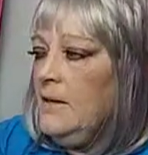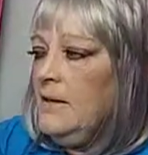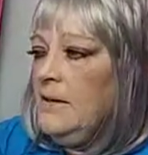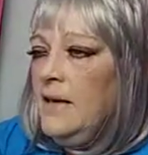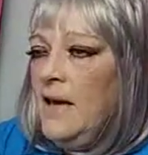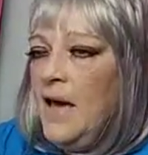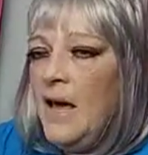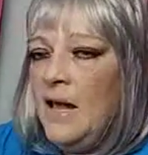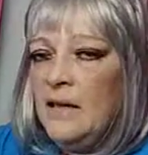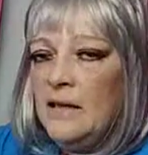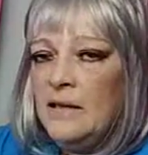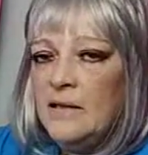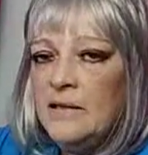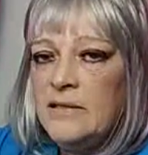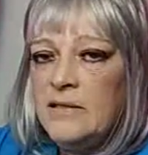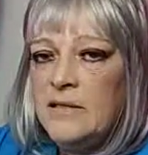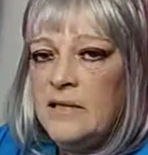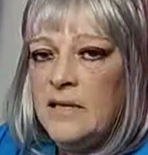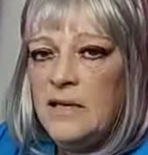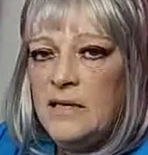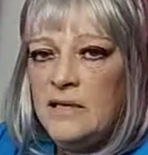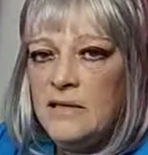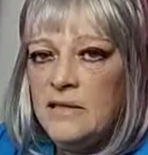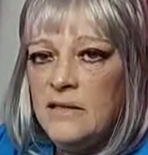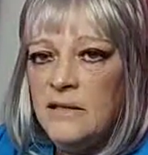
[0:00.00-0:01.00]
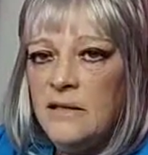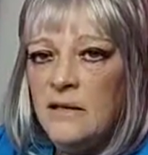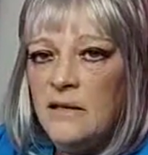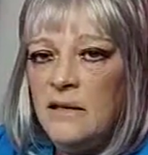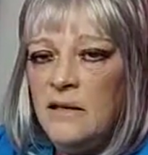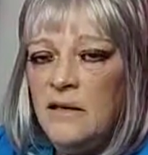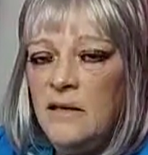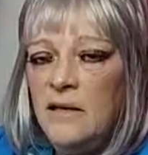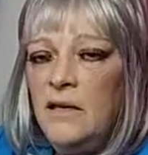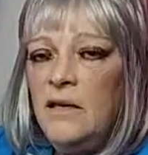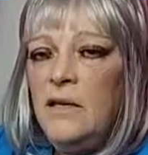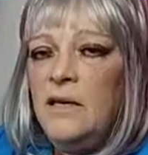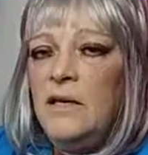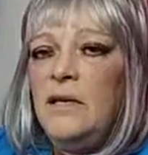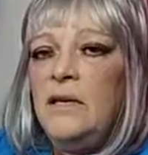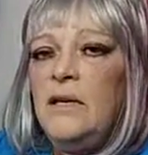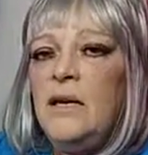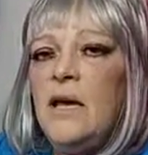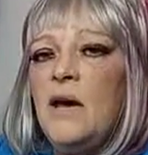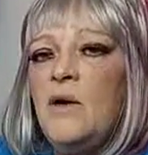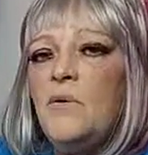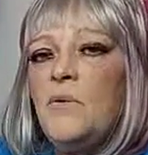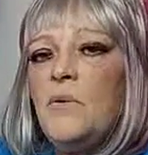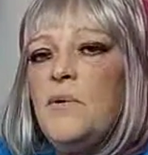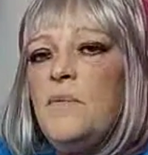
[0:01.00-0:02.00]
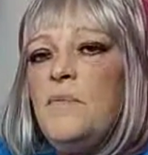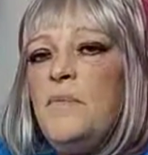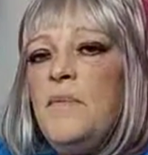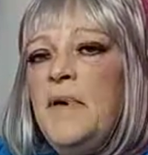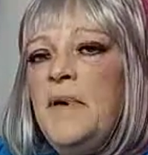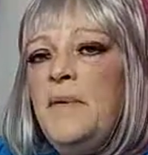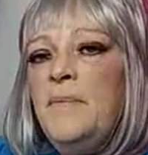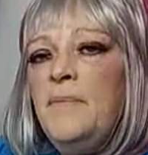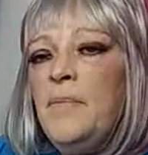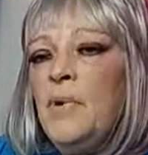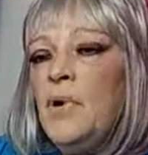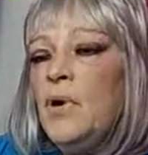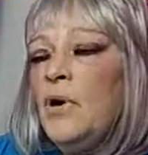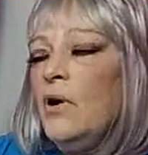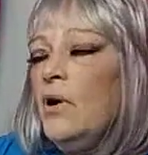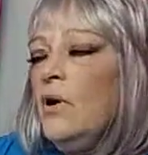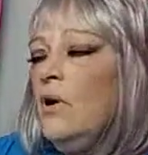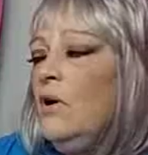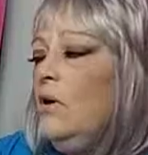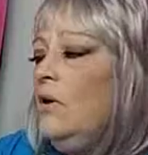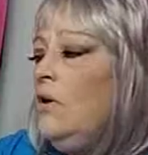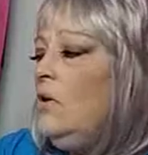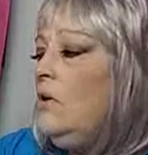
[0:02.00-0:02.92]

galaxies. Now remember,